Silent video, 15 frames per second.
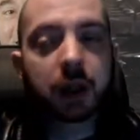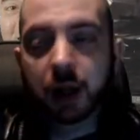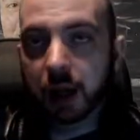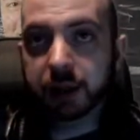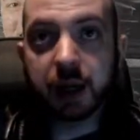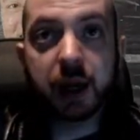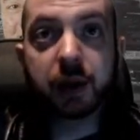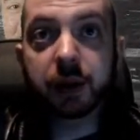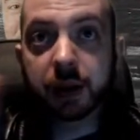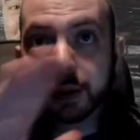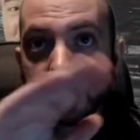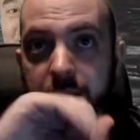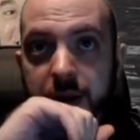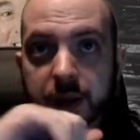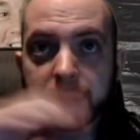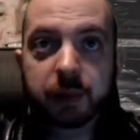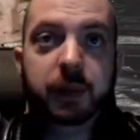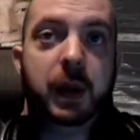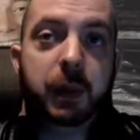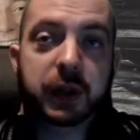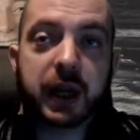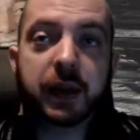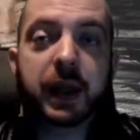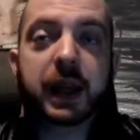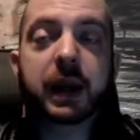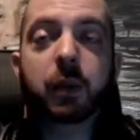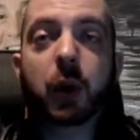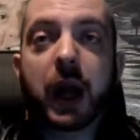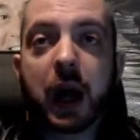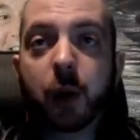I tell you, people saying they
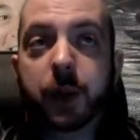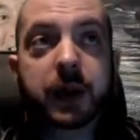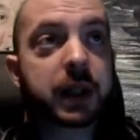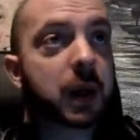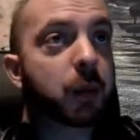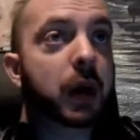want to help in some